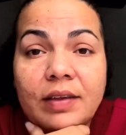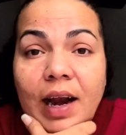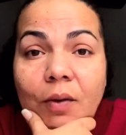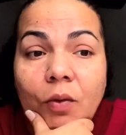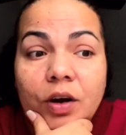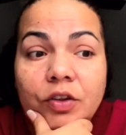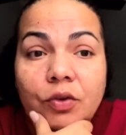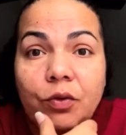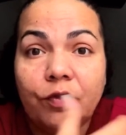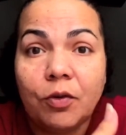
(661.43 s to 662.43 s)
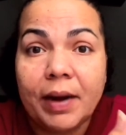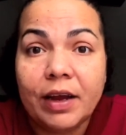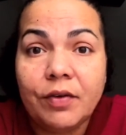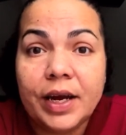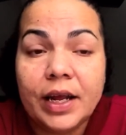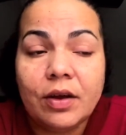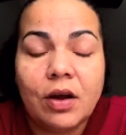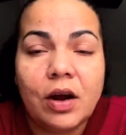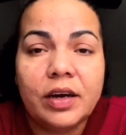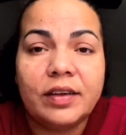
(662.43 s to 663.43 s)
that I wanna do for my greeting
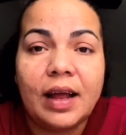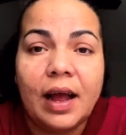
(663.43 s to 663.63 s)
cards,